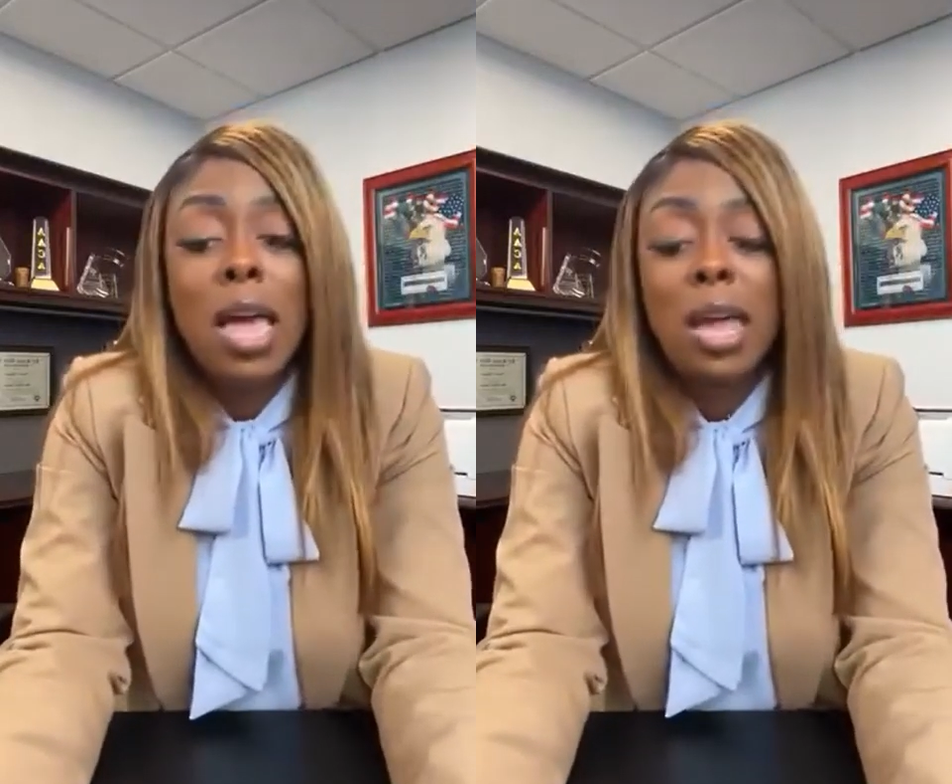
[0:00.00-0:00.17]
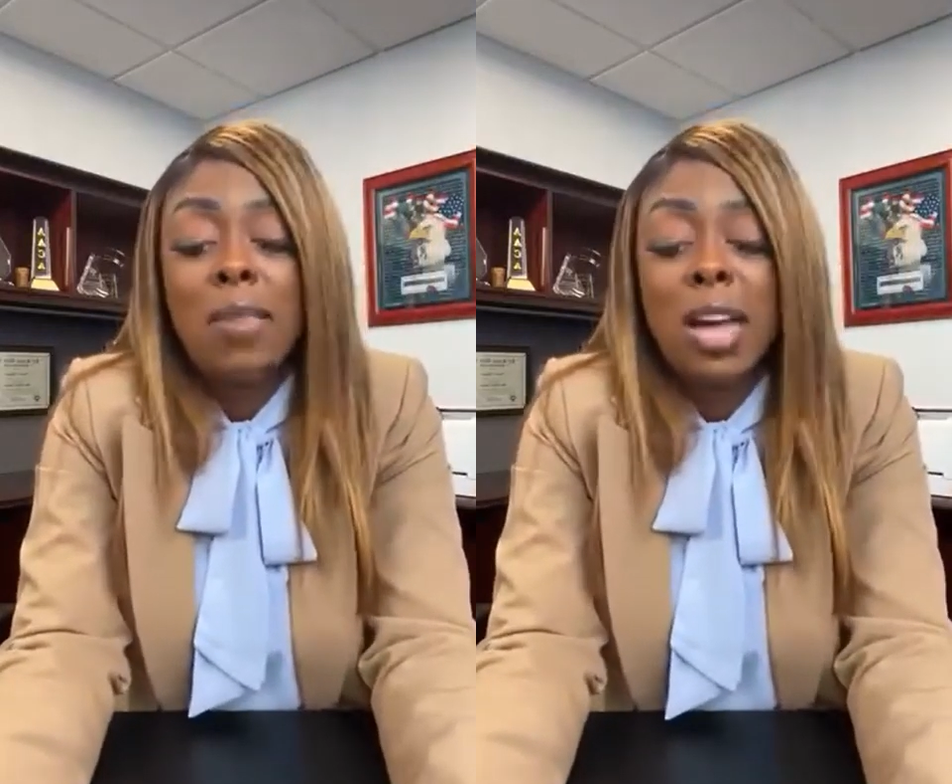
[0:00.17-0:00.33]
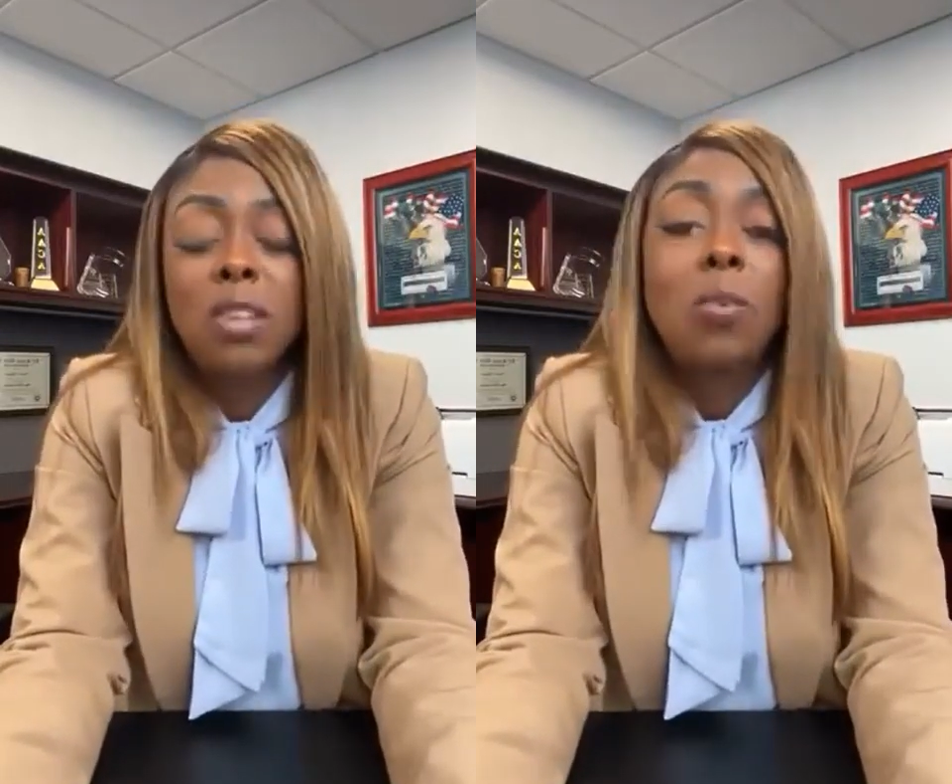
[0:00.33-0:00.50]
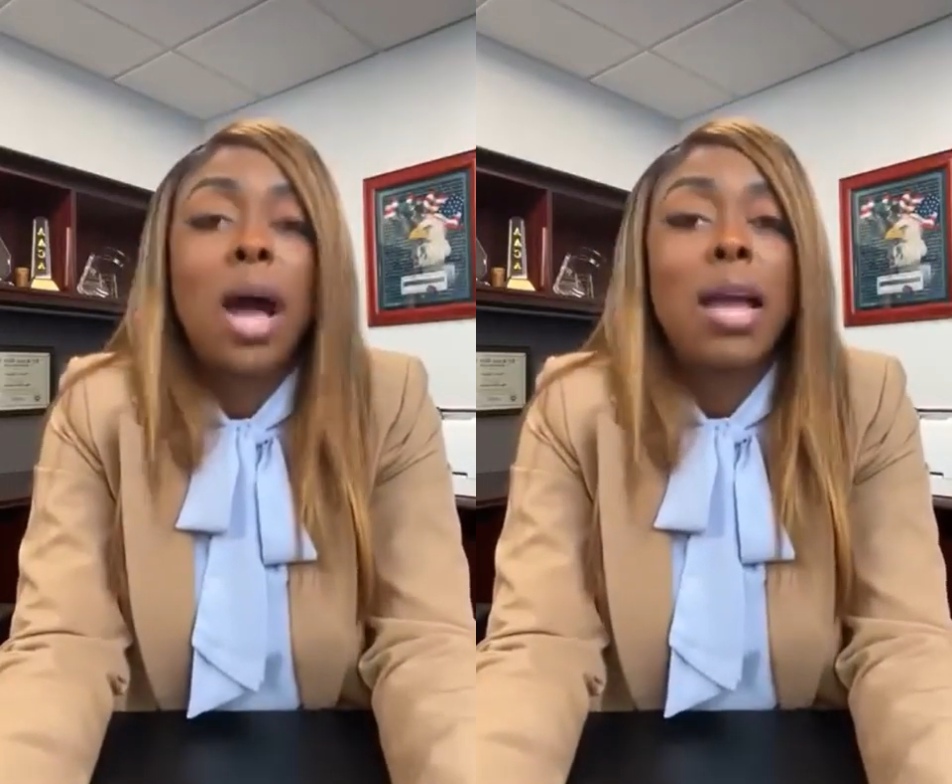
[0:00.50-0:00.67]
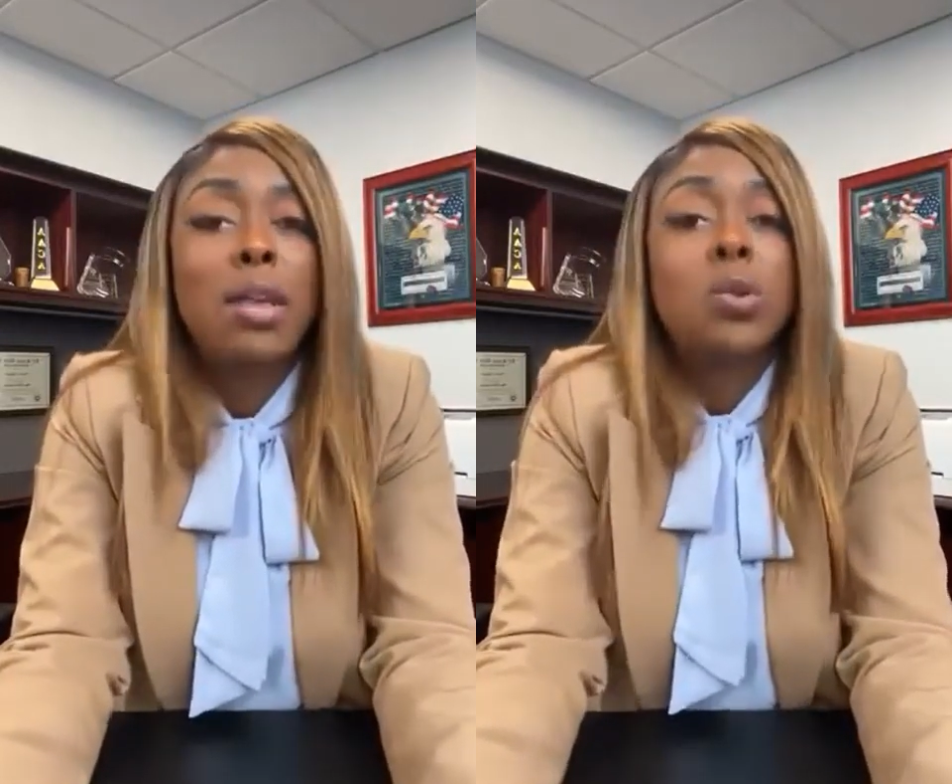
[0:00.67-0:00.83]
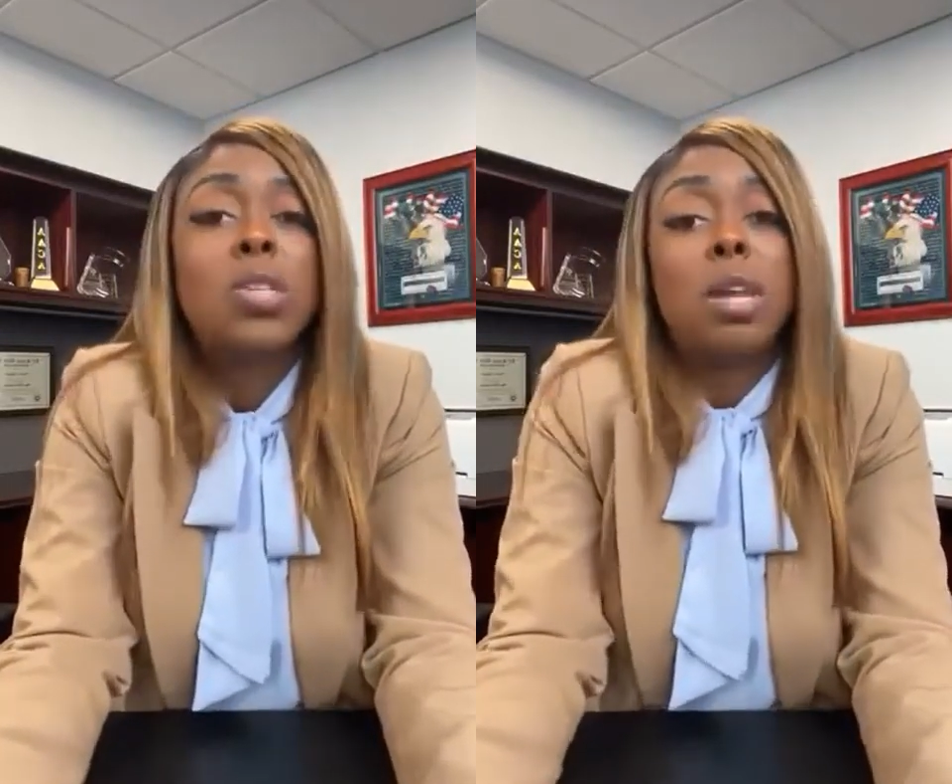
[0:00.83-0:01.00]
And that's why
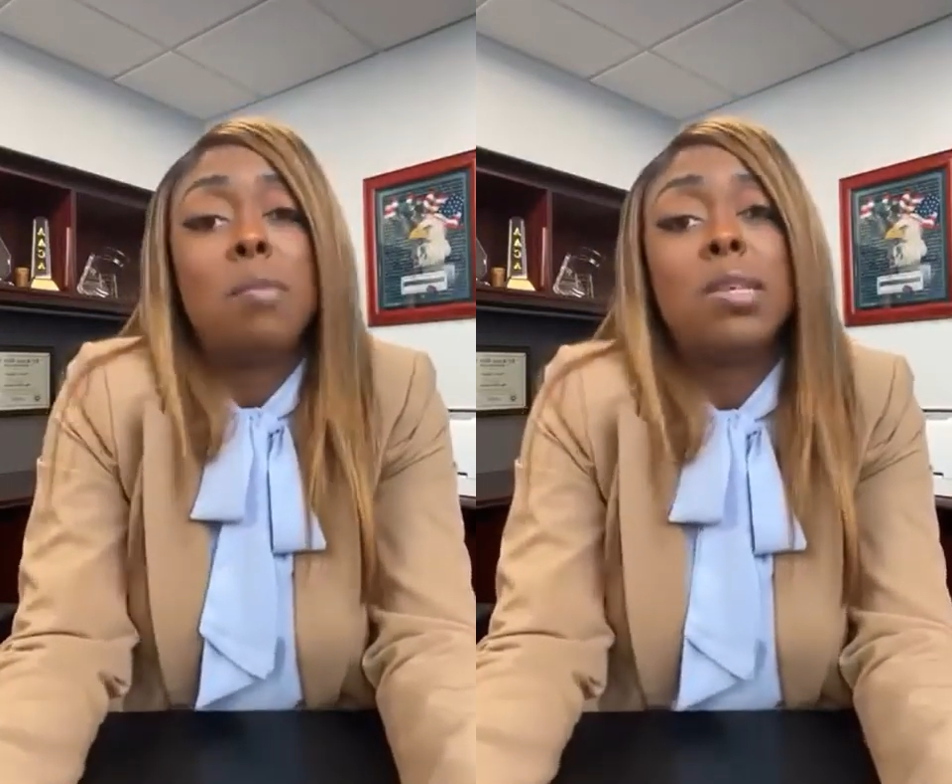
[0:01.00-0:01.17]
you see